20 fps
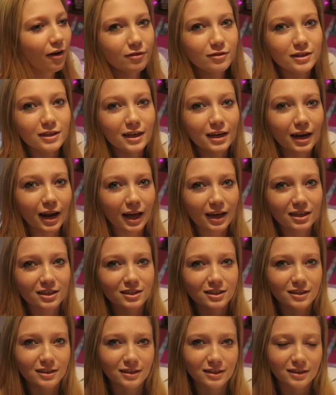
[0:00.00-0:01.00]
Often in
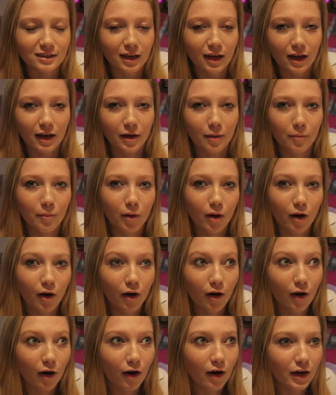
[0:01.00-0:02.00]
lectures
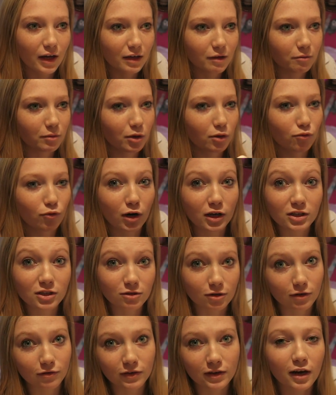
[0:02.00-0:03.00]
I will write
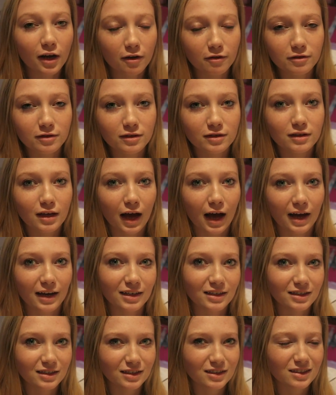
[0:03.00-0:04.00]
scruffy notes,
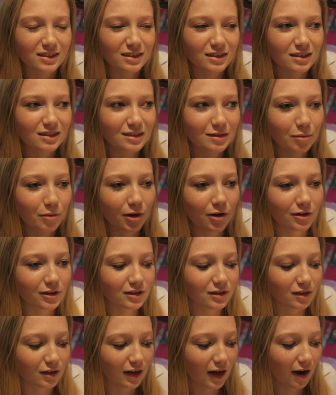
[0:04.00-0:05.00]
and to be
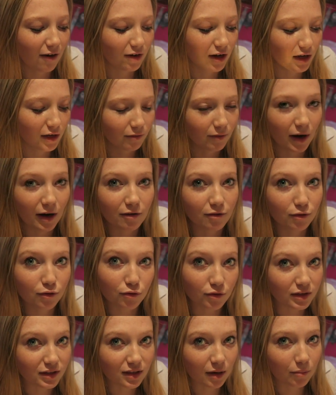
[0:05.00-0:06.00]
honest, carrying around
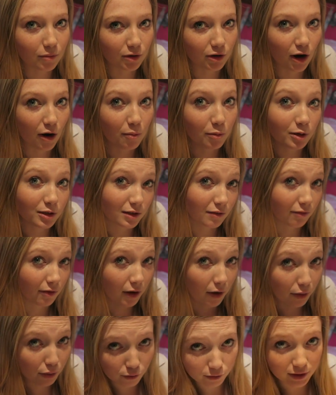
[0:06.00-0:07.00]
3 separate notebooks if I've
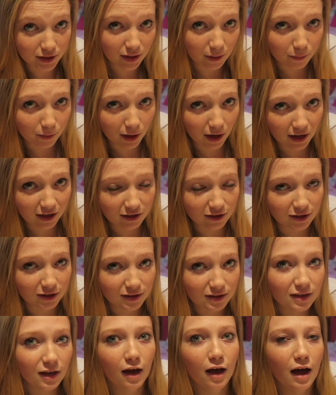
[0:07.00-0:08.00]
got 3 separate
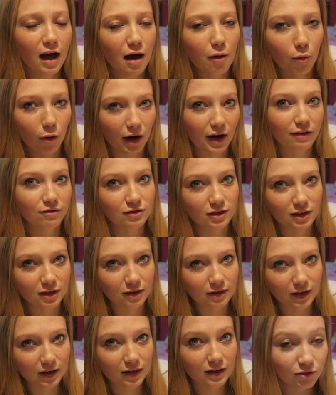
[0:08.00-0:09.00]
lectures, one after
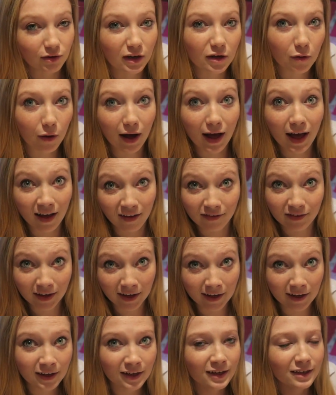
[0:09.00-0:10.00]
the other, it's really quite
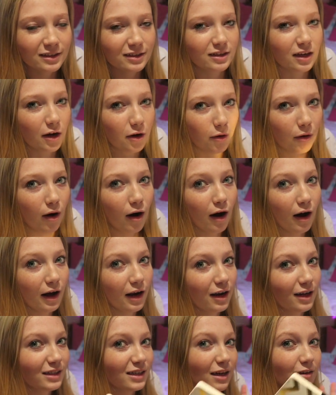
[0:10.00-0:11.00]
heavy. So I
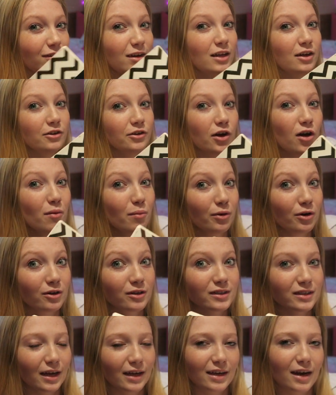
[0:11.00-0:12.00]
like to have little
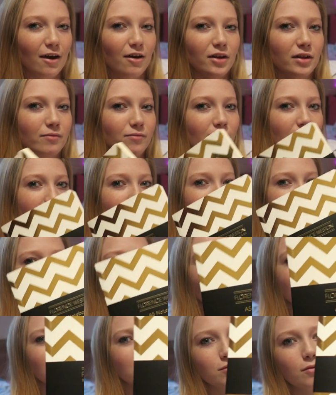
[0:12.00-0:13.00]
notebooks and carry them around.
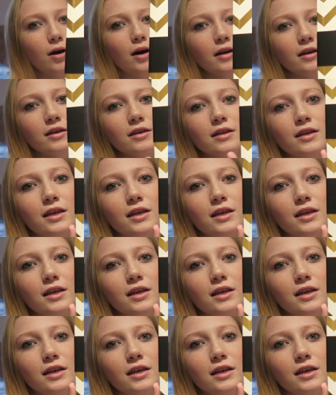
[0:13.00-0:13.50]
This one